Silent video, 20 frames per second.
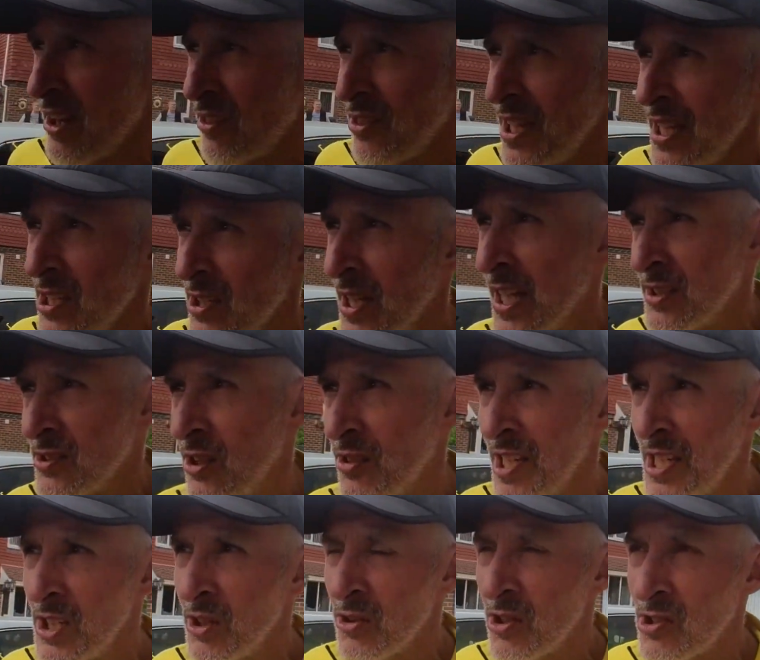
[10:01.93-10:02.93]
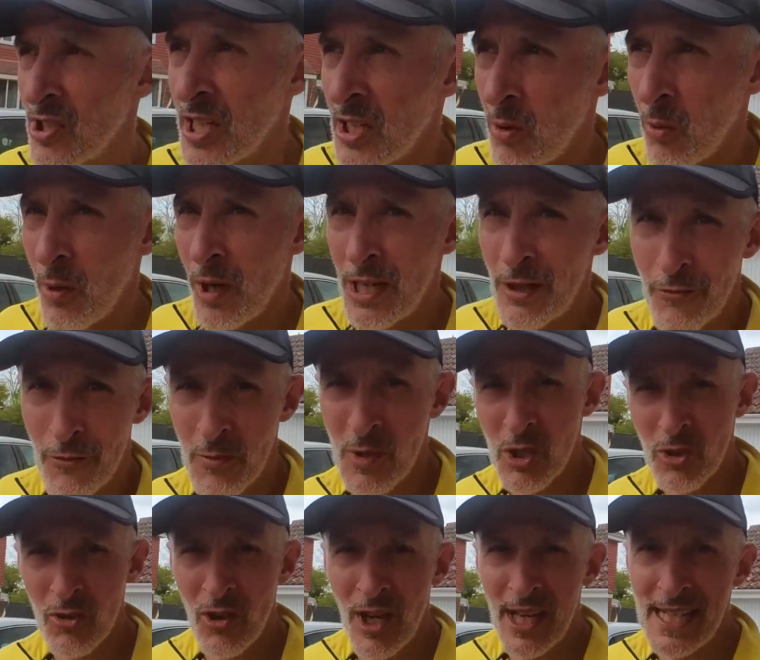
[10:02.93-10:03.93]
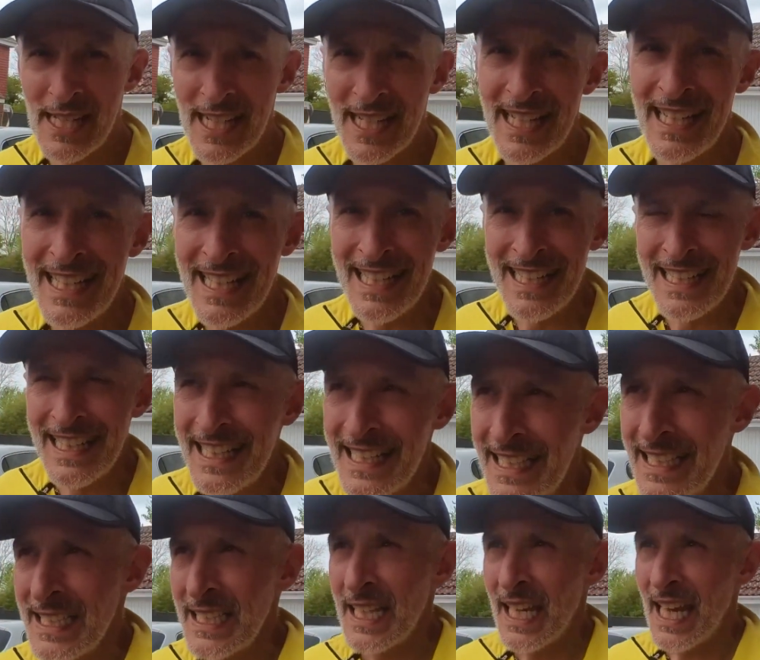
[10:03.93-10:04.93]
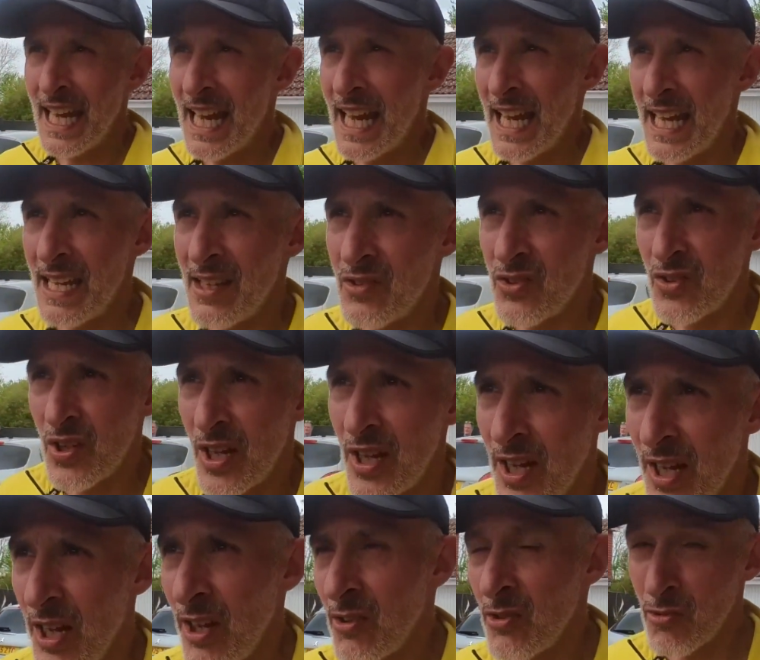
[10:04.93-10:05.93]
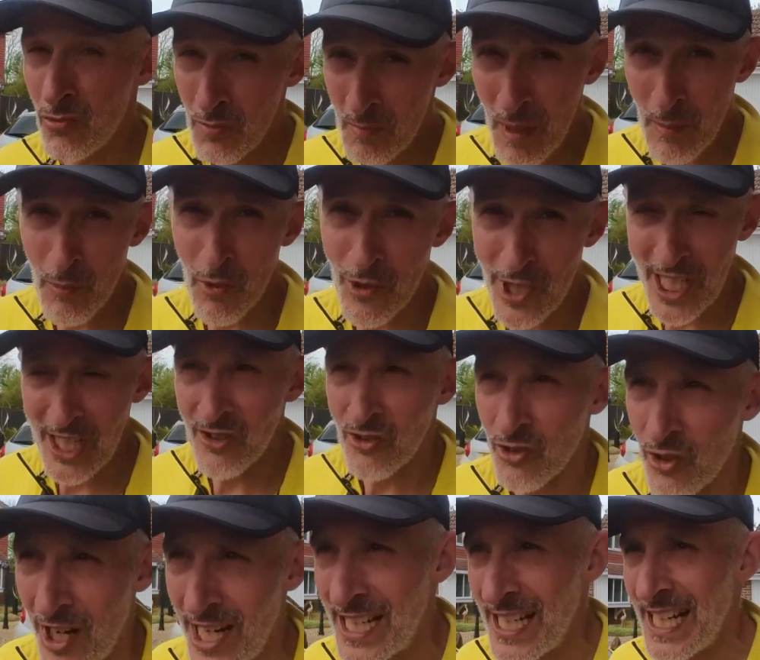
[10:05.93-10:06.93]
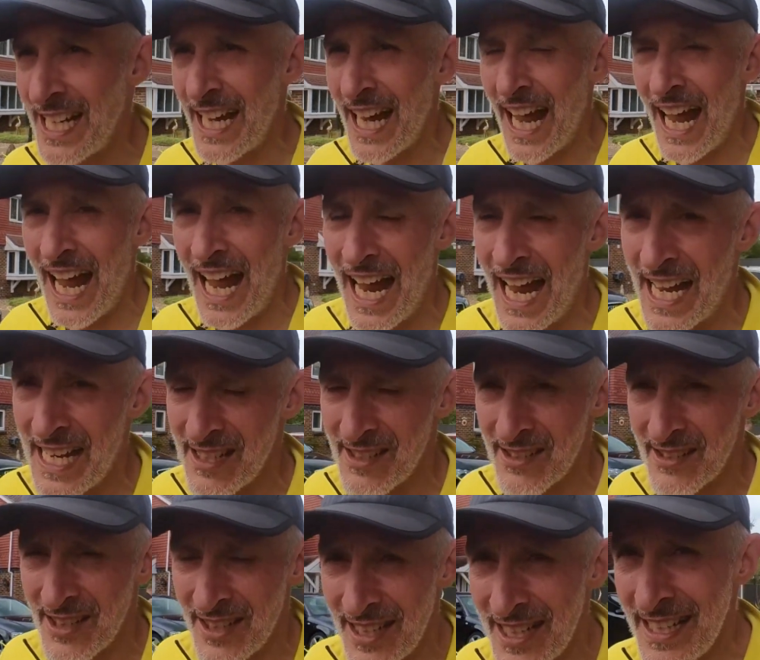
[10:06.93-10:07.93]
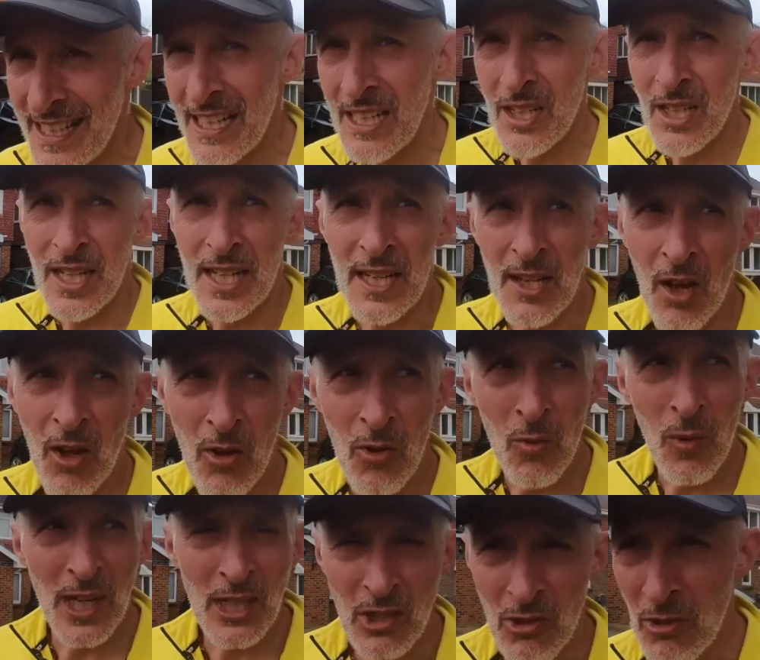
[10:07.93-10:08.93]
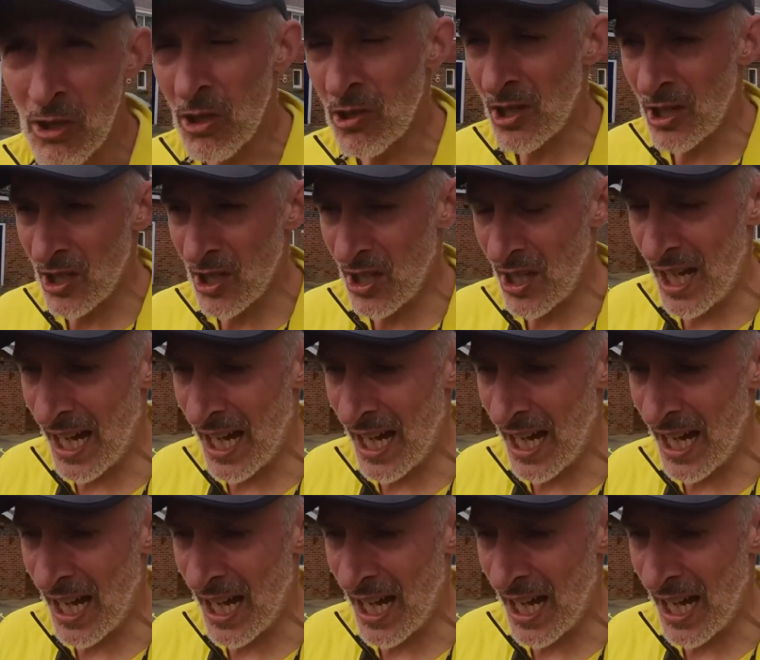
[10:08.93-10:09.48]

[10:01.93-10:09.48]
And I think that's the thing you've got to take away from your training is to remember it is training. And, you know, when you look at